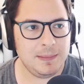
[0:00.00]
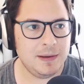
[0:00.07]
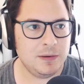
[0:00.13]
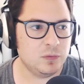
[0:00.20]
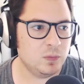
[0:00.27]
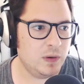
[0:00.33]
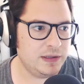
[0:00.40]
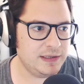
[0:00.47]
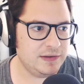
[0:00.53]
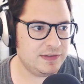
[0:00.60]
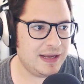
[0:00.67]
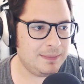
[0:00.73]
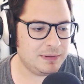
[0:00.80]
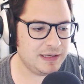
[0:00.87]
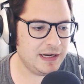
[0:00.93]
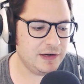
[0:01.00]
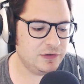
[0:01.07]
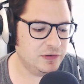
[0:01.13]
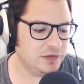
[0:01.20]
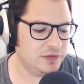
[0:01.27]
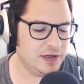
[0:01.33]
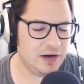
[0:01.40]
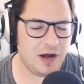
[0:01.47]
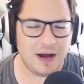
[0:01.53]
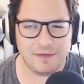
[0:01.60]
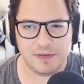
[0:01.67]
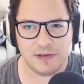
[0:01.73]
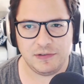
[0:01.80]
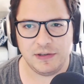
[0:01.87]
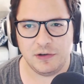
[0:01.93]
to run these applications that
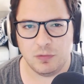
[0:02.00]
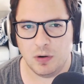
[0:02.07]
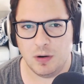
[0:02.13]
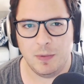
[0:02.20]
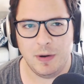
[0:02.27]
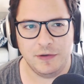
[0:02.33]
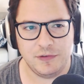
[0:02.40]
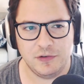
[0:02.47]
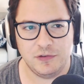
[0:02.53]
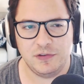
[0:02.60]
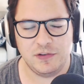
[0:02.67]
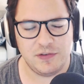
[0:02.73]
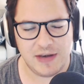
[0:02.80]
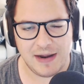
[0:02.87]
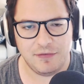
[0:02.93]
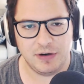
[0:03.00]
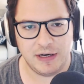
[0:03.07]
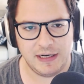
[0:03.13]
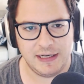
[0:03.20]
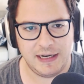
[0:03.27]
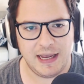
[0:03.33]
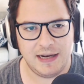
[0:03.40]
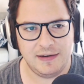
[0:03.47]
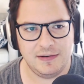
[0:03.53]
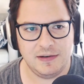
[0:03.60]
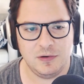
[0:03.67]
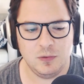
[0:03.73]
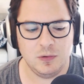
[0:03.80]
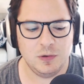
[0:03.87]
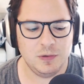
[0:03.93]
obviously Chrome OS is just never going to get.
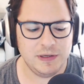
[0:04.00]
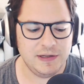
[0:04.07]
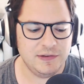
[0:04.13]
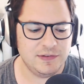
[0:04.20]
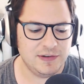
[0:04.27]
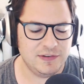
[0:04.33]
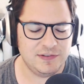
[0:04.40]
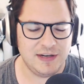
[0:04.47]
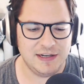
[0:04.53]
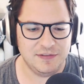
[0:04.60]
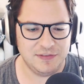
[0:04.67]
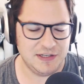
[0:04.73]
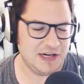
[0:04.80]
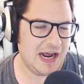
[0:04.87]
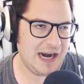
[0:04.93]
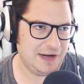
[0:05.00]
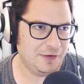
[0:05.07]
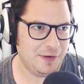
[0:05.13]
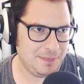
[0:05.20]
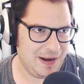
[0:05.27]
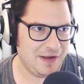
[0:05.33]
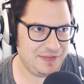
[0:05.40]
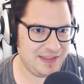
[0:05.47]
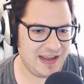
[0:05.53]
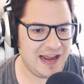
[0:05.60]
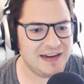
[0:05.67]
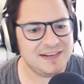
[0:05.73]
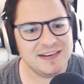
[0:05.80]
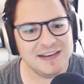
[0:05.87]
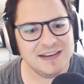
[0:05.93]
Google is in a state of denial about
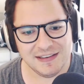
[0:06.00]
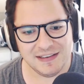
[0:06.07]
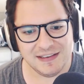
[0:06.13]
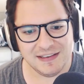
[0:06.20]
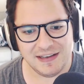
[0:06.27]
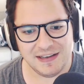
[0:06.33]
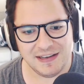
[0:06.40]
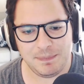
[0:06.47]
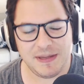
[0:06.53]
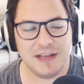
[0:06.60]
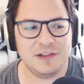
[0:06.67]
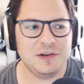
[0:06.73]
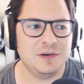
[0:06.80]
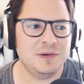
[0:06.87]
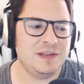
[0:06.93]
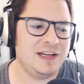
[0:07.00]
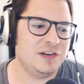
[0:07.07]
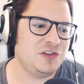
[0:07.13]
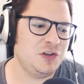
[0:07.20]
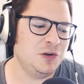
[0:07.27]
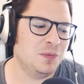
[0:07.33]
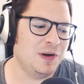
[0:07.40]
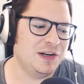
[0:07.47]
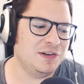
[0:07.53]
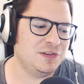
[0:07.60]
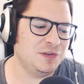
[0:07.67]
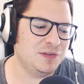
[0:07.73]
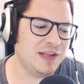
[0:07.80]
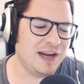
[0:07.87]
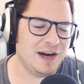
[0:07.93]
that. Um, the other the issue you run
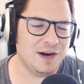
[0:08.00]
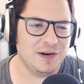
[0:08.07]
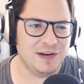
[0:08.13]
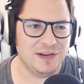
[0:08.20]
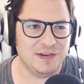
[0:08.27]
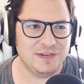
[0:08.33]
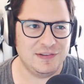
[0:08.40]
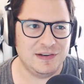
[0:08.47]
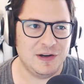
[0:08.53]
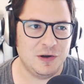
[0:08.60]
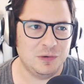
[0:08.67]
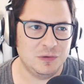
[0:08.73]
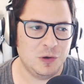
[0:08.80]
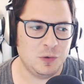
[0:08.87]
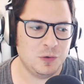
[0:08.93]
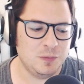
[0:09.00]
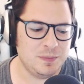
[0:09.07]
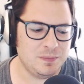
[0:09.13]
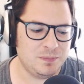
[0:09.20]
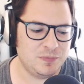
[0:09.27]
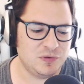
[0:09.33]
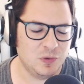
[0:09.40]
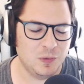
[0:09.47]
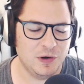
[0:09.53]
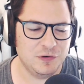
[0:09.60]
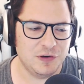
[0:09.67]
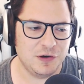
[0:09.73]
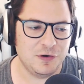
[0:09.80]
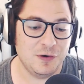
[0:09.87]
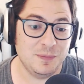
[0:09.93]
into there is you know local
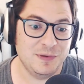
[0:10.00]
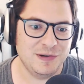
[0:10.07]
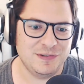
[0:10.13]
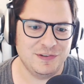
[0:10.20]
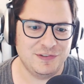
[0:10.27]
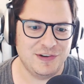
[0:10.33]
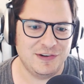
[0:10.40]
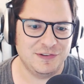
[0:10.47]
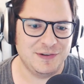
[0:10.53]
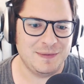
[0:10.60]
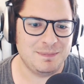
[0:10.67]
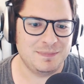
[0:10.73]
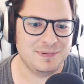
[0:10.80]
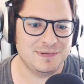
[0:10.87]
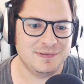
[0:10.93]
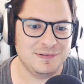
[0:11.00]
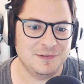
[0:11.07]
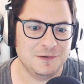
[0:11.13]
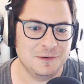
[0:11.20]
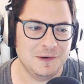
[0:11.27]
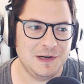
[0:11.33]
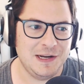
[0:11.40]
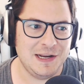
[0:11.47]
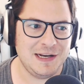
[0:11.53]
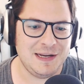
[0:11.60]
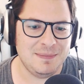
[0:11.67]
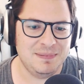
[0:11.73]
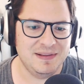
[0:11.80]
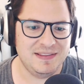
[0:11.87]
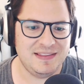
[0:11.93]
storage on Chromebooks is generally
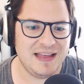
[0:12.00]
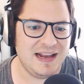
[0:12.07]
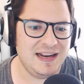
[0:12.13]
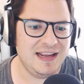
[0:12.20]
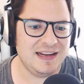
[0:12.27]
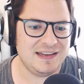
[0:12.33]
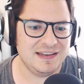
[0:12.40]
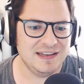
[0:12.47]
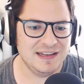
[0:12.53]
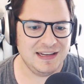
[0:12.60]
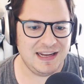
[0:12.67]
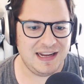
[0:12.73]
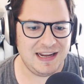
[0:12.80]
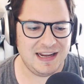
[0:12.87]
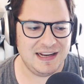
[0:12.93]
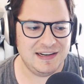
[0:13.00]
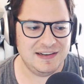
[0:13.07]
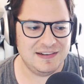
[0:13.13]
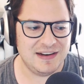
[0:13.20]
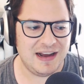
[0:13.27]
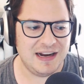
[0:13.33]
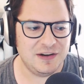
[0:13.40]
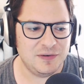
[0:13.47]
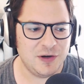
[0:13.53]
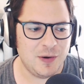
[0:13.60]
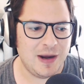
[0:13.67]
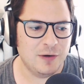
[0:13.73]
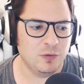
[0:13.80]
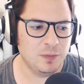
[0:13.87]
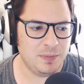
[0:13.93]
pretty pathetic, yeah. and I don't know
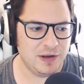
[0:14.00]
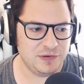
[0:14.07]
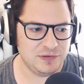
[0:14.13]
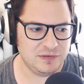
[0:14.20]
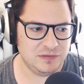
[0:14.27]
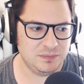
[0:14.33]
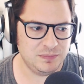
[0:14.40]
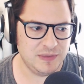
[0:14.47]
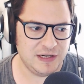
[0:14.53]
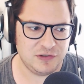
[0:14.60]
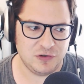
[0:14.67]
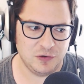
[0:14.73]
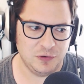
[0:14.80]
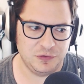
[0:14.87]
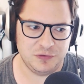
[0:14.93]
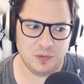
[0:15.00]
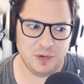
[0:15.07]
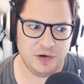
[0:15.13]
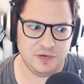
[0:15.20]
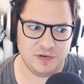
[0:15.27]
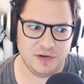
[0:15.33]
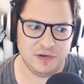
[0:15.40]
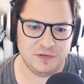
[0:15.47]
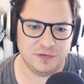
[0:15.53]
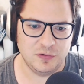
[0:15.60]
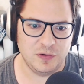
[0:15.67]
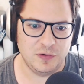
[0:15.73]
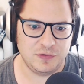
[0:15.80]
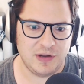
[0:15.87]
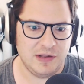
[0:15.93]
how robust external storage is for
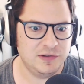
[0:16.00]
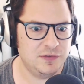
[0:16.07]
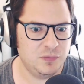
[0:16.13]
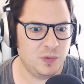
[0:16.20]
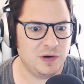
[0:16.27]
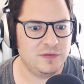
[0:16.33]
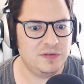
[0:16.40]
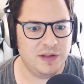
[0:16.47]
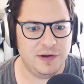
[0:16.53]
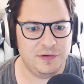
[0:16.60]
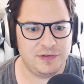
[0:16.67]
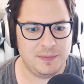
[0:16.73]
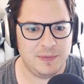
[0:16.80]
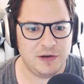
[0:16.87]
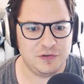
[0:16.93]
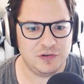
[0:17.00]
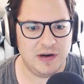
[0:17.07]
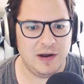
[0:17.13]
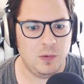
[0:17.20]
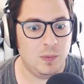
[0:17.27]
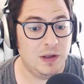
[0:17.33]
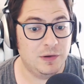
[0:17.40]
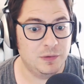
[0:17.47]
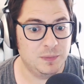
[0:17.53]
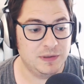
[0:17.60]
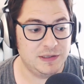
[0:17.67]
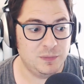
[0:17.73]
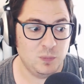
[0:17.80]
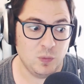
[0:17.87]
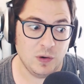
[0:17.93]
those kinds of workflows. I'm not sure how well it really
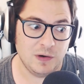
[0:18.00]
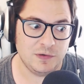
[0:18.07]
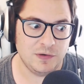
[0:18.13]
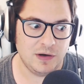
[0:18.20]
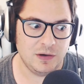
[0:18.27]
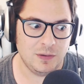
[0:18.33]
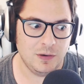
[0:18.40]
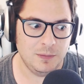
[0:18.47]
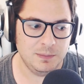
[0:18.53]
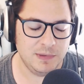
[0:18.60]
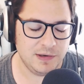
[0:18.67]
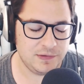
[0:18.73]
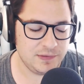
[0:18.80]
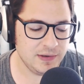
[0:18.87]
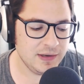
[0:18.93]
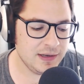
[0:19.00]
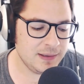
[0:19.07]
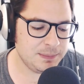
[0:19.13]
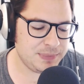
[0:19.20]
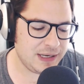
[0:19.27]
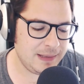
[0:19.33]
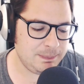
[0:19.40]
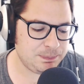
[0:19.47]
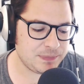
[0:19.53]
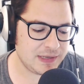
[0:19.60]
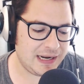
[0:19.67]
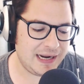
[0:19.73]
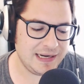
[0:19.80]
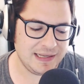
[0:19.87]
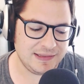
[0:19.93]
works on Chromebooks, but
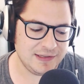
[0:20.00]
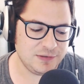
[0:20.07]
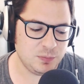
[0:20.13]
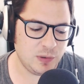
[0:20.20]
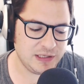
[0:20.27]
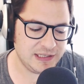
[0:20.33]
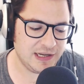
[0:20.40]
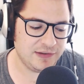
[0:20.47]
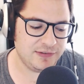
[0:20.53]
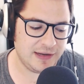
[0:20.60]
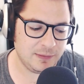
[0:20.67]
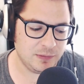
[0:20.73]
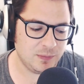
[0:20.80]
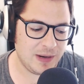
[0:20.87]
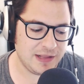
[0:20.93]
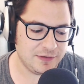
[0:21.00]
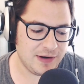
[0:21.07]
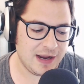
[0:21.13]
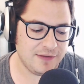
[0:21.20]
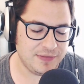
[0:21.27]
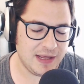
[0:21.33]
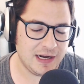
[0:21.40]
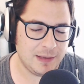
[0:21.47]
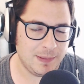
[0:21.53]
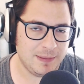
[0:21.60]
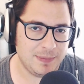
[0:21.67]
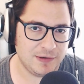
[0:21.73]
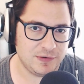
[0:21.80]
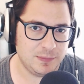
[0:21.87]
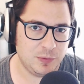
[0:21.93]
I at this point, yes, I would rather have that on my
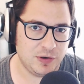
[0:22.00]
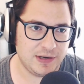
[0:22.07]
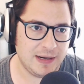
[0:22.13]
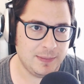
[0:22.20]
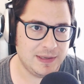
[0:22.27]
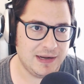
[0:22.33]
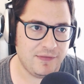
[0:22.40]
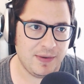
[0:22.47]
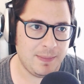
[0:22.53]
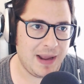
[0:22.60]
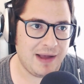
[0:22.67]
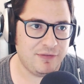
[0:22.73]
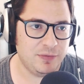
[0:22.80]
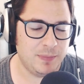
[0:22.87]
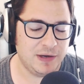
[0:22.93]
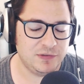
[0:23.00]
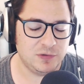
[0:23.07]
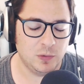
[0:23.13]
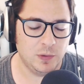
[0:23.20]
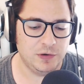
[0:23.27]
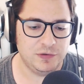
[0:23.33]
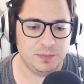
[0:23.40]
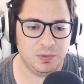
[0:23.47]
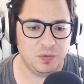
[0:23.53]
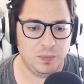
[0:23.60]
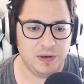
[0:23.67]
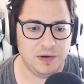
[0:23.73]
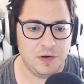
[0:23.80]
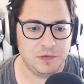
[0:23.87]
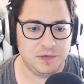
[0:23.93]
Pixelbook. I would give up half of my storage to put a
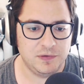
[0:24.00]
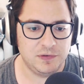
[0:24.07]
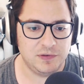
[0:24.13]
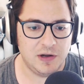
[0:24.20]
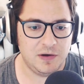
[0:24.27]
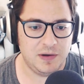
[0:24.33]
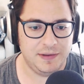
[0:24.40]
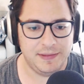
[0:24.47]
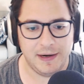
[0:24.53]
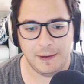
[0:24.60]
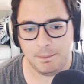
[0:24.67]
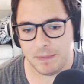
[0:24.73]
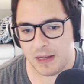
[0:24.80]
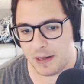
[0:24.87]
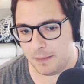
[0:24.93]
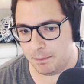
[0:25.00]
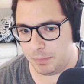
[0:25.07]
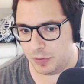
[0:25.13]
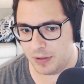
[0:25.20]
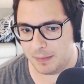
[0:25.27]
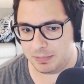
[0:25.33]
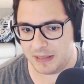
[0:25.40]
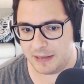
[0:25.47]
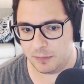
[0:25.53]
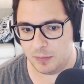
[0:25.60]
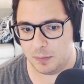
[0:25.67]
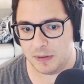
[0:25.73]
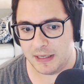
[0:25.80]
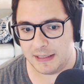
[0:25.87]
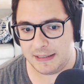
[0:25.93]
Windows install on there, boot up Lightroom when
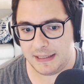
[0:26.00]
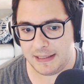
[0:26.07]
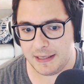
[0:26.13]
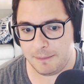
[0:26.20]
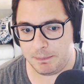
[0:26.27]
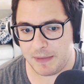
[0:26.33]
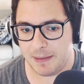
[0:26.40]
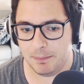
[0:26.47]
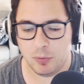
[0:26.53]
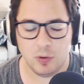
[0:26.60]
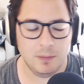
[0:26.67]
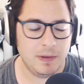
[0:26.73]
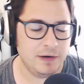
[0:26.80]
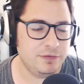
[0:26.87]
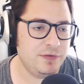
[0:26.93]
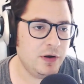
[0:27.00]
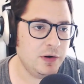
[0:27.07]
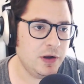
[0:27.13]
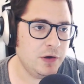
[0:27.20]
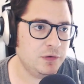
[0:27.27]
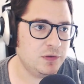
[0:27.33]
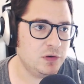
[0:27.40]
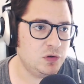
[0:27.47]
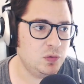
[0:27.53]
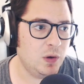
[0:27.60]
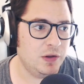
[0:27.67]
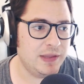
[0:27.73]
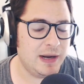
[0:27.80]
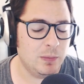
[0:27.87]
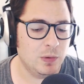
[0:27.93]
I need it, import my photos, do all
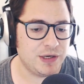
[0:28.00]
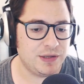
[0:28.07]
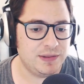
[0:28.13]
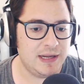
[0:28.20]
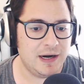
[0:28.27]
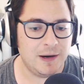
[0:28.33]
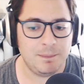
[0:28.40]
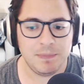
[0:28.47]
that work in there,